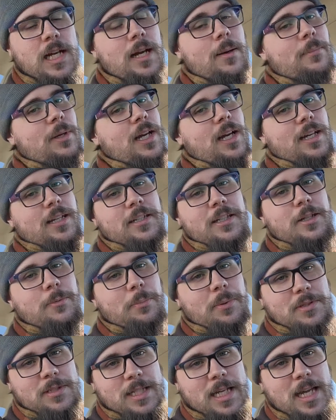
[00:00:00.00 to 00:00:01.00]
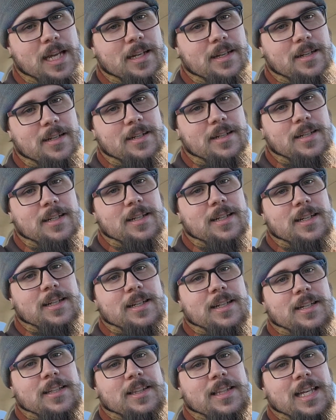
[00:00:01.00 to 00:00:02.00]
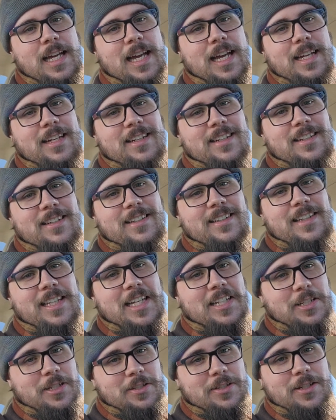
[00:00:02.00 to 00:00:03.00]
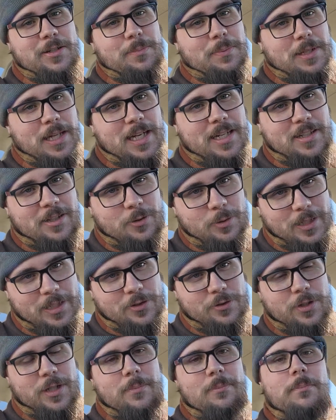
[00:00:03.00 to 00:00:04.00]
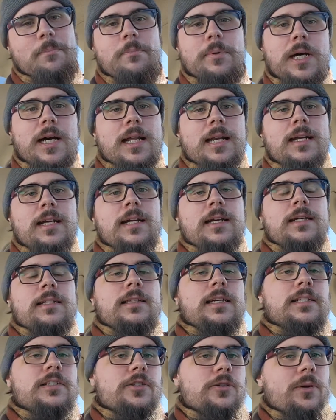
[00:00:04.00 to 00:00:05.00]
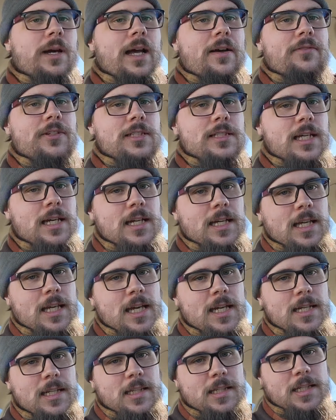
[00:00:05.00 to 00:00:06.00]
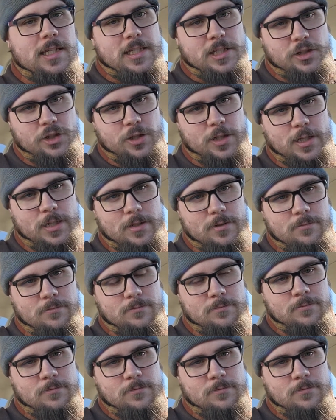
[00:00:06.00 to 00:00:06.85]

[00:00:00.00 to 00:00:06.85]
I'm not going to pretend that that doesn't apply to QuikTrip, but they do have a dedicated kitchen